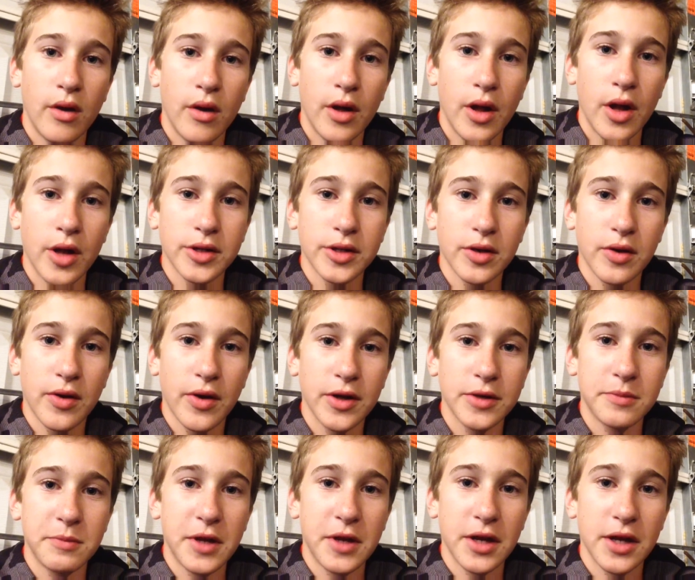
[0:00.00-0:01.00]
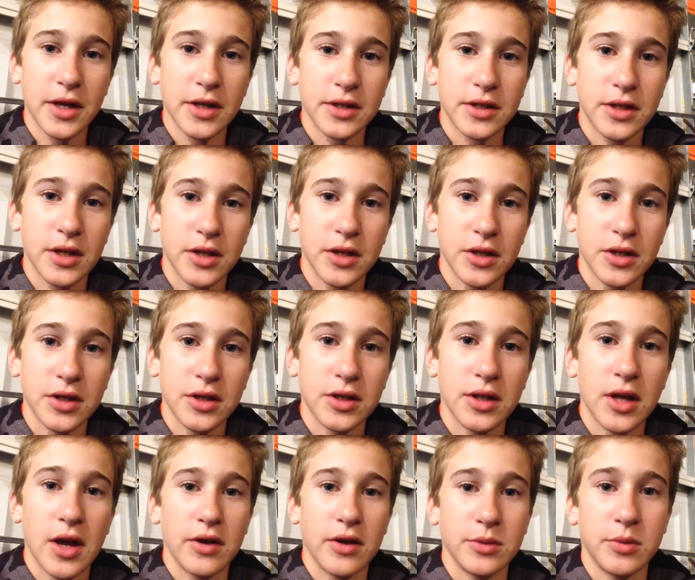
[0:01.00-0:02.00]
Also caused me to get stitches.
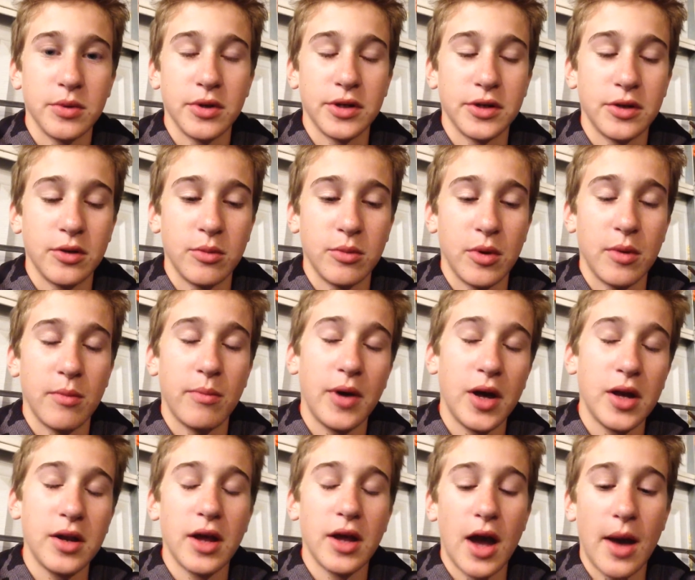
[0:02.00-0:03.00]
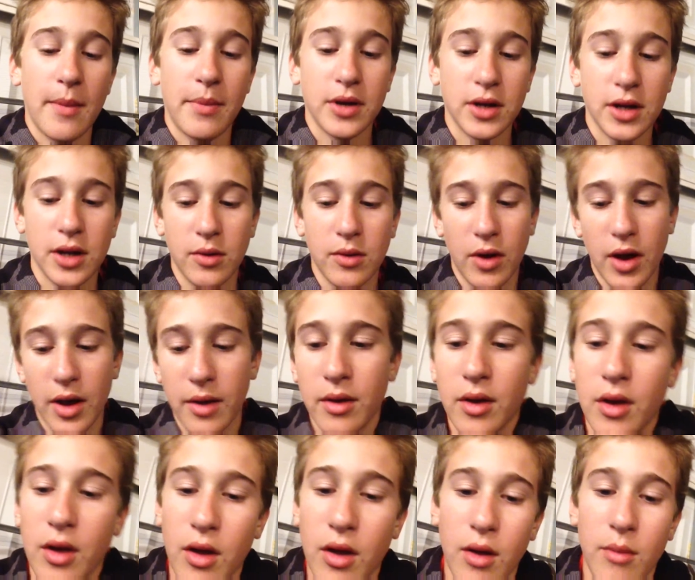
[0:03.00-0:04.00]
That was pretty stupid, but it happened anyway.
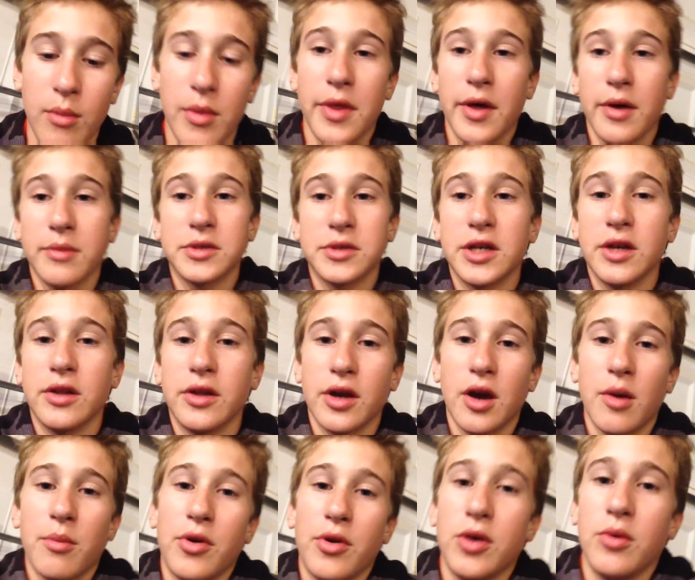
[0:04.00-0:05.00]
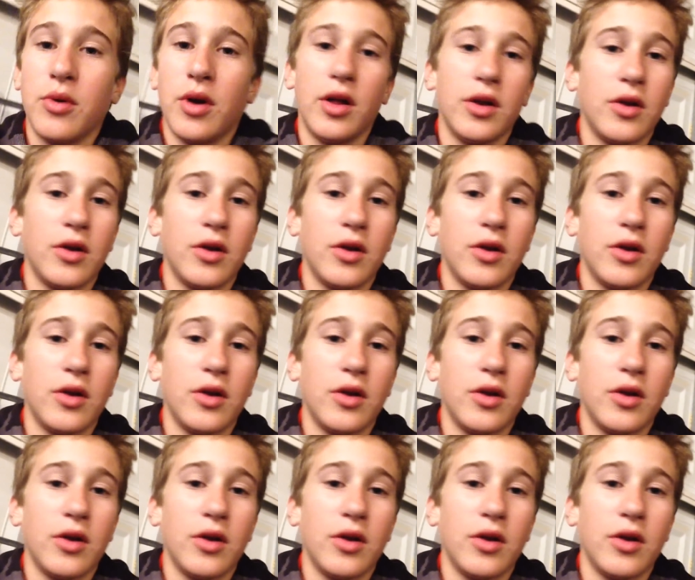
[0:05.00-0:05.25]
My thumb's healing up pretty well.